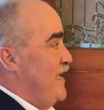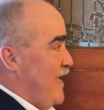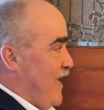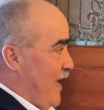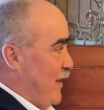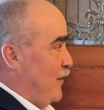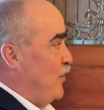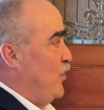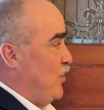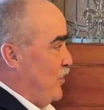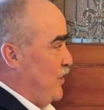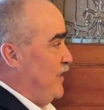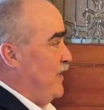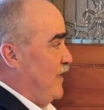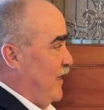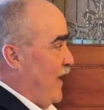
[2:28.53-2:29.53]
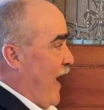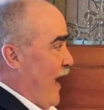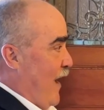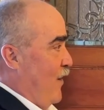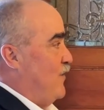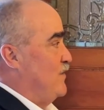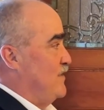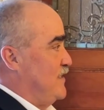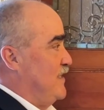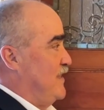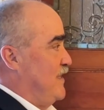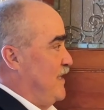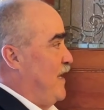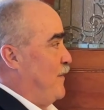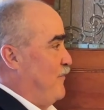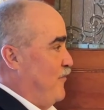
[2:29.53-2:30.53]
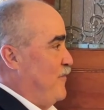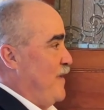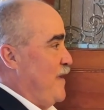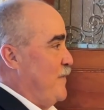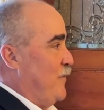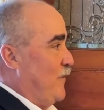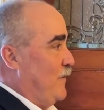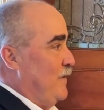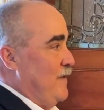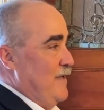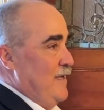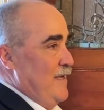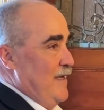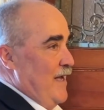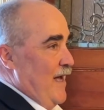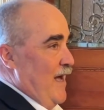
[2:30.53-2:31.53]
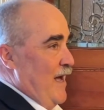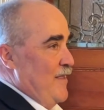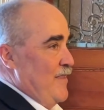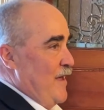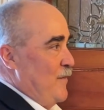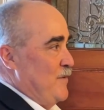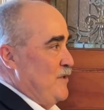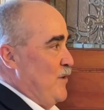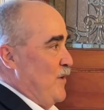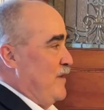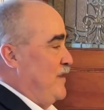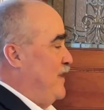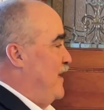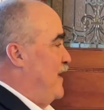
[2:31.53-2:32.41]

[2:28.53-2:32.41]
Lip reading: it could house the number of people that would do it.